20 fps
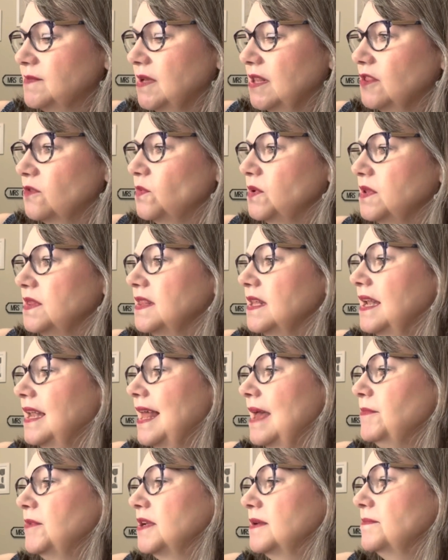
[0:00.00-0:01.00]
month with the
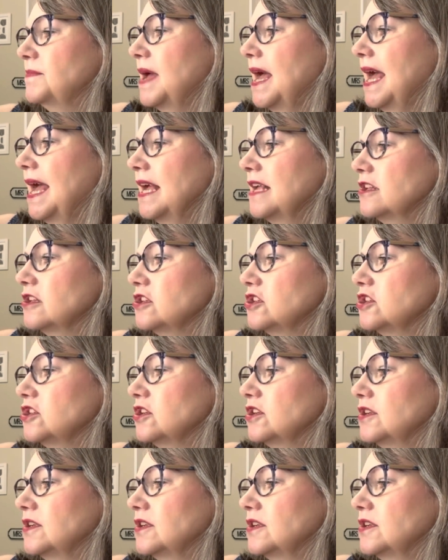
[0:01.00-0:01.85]
Lemon Patch.